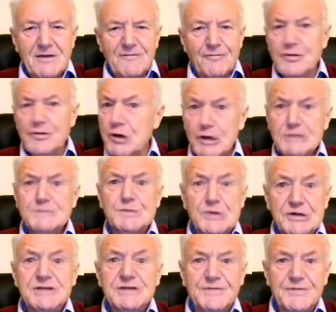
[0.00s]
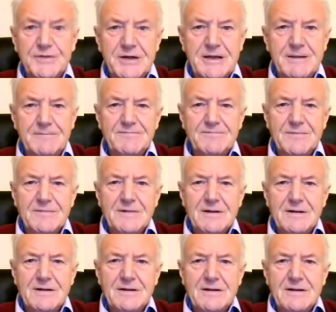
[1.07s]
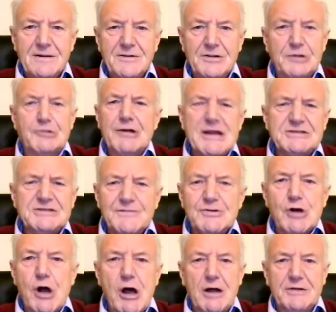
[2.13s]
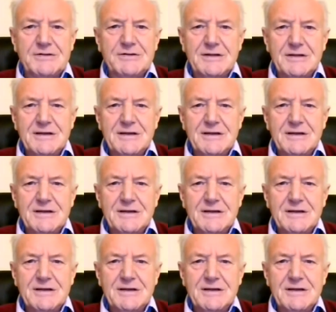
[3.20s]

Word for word: For the gospel is free. The grace of God